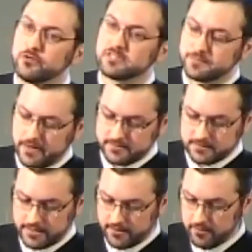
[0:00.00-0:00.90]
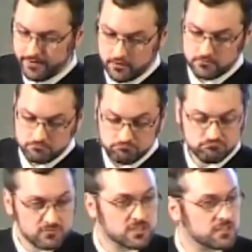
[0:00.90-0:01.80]
respect and care about,
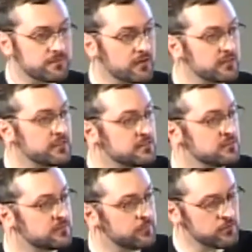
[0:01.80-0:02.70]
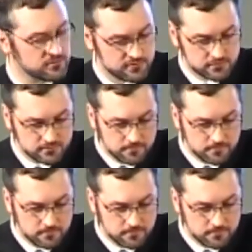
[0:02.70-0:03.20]
which is fairly easy for most.